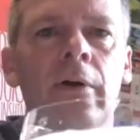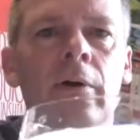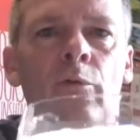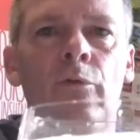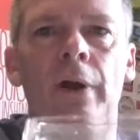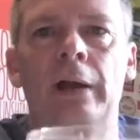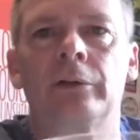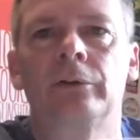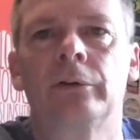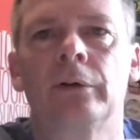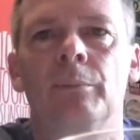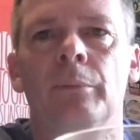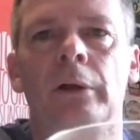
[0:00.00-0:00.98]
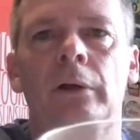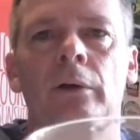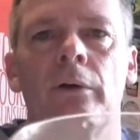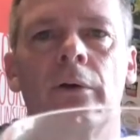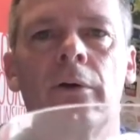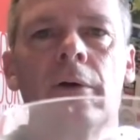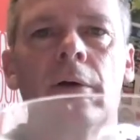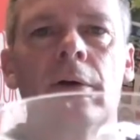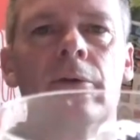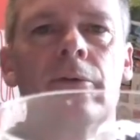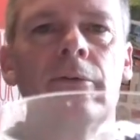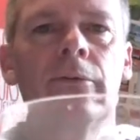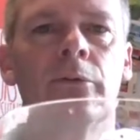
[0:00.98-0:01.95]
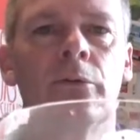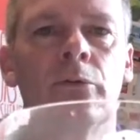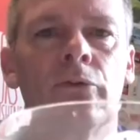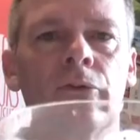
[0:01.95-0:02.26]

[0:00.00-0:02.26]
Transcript: In fact, they look sort of